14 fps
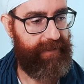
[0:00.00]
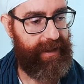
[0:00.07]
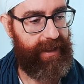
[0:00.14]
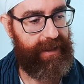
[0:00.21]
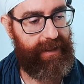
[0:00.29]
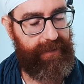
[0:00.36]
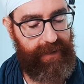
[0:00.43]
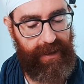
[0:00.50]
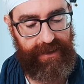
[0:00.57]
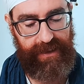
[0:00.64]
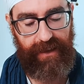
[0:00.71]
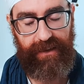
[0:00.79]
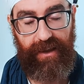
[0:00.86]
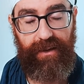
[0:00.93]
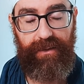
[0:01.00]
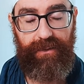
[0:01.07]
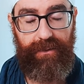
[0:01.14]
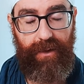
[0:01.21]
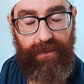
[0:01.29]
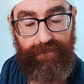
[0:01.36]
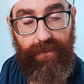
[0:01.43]
a
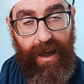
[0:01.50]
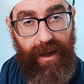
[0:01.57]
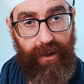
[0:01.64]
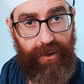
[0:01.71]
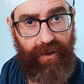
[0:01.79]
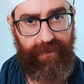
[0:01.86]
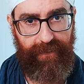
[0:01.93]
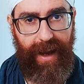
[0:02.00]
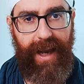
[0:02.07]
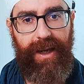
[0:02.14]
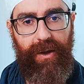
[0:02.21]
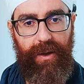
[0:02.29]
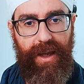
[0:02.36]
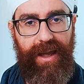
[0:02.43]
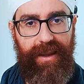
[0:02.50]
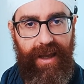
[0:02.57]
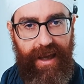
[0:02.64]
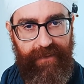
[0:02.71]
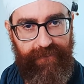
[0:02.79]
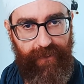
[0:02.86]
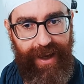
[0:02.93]
lot of value. Yeah, they
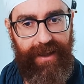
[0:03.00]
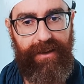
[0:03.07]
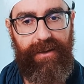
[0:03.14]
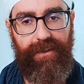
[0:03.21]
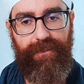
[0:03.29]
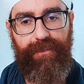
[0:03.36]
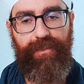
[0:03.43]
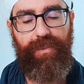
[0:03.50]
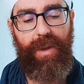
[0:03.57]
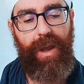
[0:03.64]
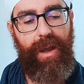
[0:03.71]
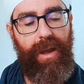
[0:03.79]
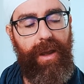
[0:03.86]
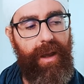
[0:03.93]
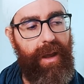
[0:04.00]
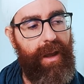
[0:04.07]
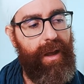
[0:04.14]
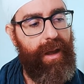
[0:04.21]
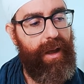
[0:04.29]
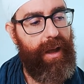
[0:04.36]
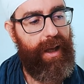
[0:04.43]
have weight.
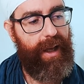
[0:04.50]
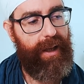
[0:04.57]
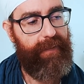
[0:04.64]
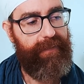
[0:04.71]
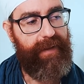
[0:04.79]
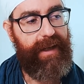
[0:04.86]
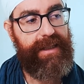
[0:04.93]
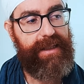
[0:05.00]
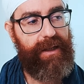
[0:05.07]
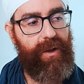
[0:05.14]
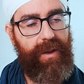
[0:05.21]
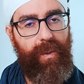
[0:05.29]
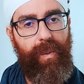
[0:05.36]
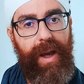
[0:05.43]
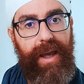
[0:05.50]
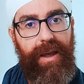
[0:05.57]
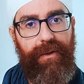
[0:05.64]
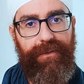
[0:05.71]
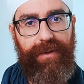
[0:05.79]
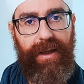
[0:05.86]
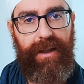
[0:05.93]
There is another way
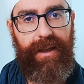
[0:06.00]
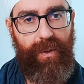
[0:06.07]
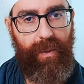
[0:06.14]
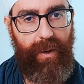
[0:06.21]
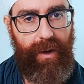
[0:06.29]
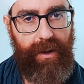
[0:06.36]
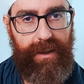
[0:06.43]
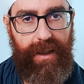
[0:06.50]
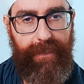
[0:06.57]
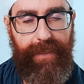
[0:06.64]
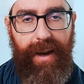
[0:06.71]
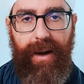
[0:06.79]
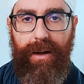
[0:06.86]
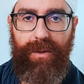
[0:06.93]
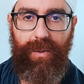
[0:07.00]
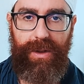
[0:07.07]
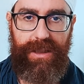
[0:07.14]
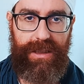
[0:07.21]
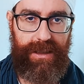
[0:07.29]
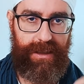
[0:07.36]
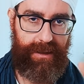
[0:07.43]
of taking the word apart,
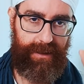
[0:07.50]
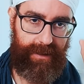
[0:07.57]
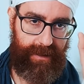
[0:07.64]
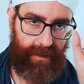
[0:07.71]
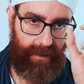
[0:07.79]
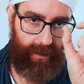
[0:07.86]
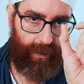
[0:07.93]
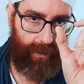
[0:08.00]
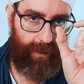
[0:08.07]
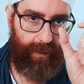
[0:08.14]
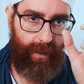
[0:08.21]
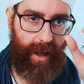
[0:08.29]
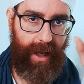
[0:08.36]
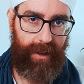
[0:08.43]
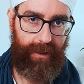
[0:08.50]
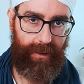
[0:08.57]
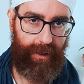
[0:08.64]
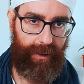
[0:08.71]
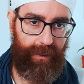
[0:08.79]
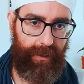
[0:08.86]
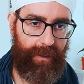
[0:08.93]
which is gu
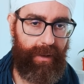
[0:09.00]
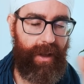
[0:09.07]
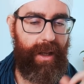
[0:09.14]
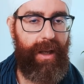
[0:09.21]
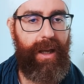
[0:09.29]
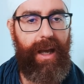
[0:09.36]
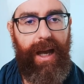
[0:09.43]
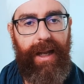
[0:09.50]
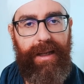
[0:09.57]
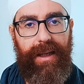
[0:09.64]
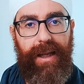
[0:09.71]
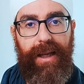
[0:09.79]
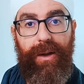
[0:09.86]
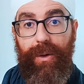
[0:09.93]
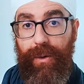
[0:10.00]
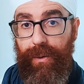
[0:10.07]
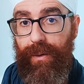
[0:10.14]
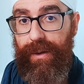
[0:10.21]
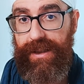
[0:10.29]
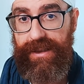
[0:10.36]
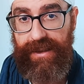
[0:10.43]
and ru, and the
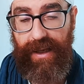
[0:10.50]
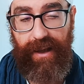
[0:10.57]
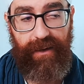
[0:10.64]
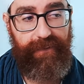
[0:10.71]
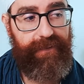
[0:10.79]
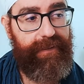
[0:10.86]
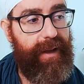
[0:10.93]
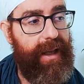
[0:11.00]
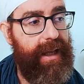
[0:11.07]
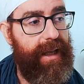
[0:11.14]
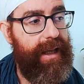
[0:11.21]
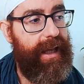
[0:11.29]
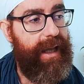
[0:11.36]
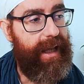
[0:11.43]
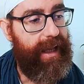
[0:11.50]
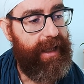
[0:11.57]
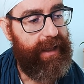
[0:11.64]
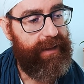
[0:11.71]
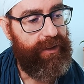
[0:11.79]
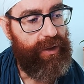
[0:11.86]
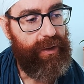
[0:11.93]
gu itself.
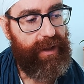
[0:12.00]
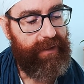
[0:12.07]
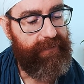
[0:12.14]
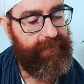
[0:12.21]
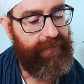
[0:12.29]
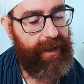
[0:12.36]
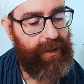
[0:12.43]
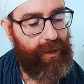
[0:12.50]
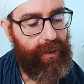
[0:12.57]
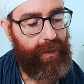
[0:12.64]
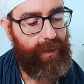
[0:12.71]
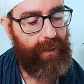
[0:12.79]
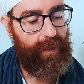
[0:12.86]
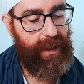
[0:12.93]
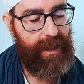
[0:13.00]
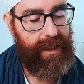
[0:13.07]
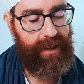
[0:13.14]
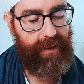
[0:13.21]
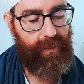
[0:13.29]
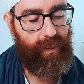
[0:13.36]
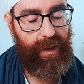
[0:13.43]
You can find gu
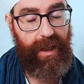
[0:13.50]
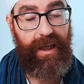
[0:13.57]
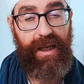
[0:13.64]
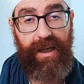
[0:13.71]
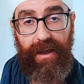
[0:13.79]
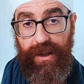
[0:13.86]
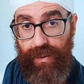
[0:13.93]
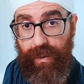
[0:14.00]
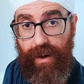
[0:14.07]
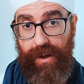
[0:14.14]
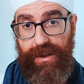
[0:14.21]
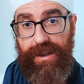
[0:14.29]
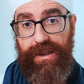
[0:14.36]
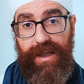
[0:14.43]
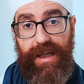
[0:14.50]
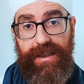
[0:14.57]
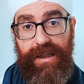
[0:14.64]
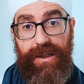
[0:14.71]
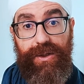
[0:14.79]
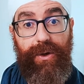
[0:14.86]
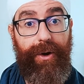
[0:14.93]
in English words
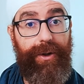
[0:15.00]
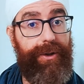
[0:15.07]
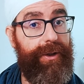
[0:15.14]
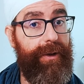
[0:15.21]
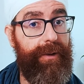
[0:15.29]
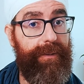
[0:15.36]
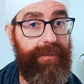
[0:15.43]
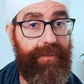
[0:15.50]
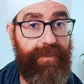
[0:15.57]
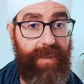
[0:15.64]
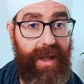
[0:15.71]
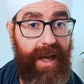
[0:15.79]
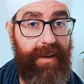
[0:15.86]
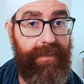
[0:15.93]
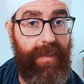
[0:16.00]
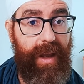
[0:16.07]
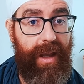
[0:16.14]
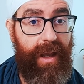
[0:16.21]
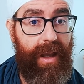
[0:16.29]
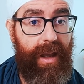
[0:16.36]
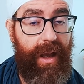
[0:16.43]
such as grotto, yeah,
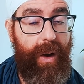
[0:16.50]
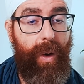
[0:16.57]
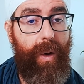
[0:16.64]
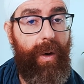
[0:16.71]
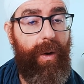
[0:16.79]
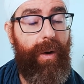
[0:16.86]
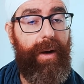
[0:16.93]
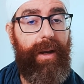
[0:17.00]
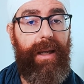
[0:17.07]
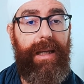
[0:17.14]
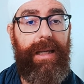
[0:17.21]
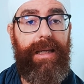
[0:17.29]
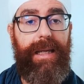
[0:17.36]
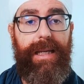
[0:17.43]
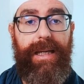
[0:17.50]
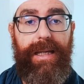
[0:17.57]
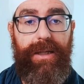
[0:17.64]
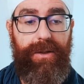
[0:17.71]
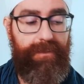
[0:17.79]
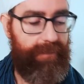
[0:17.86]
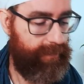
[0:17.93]
or in
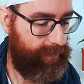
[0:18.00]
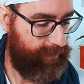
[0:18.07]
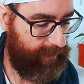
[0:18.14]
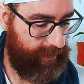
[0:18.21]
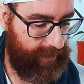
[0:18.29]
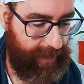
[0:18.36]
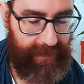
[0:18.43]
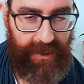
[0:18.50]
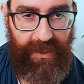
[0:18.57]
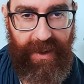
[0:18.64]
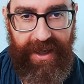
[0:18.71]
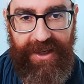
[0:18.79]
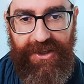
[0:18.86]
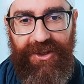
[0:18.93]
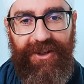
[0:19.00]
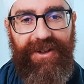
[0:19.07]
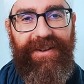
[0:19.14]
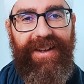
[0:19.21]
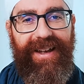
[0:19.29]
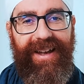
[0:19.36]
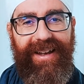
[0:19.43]
I'm Spanish,
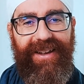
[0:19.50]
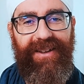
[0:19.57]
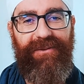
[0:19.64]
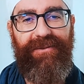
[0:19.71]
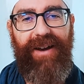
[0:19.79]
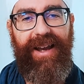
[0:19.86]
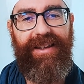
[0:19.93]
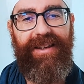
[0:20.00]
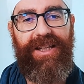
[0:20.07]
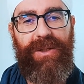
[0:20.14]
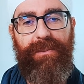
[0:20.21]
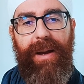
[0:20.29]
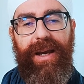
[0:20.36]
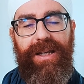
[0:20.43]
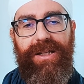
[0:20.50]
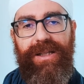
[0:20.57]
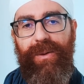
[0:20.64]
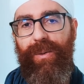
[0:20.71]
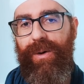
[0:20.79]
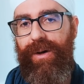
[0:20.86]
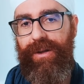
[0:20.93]
so I find in Spanish
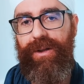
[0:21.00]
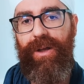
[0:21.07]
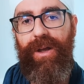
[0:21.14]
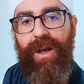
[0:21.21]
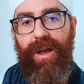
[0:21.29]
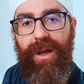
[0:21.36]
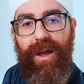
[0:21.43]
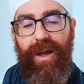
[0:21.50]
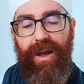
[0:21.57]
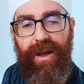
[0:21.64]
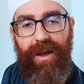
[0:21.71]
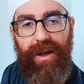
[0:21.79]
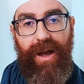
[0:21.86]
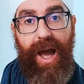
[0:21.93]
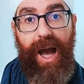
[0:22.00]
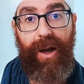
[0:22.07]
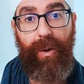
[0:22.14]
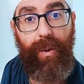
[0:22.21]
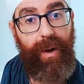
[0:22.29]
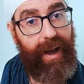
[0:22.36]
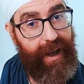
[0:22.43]
the word
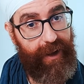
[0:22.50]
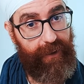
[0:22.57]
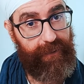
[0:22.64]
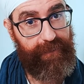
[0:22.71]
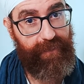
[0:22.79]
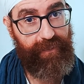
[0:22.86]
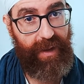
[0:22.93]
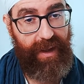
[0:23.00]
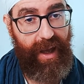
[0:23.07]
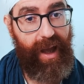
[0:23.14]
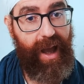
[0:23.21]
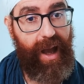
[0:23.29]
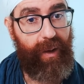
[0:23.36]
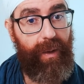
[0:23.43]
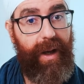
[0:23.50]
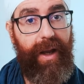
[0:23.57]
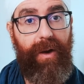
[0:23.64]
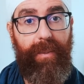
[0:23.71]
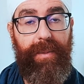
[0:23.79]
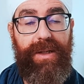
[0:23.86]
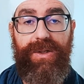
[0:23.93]
agujero, yeah,
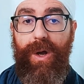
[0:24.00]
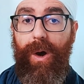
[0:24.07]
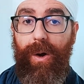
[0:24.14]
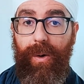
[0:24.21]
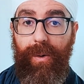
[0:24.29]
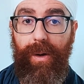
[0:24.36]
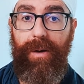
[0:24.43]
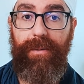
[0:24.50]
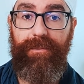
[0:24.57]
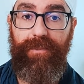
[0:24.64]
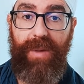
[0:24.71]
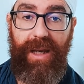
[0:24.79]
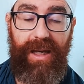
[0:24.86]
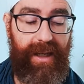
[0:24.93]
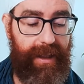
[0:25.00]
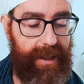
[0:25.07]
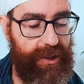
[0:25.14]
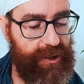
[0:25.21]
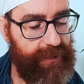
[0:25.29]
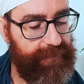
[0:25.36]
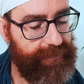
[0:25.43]
agujero means hole in
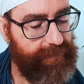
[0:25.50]
English,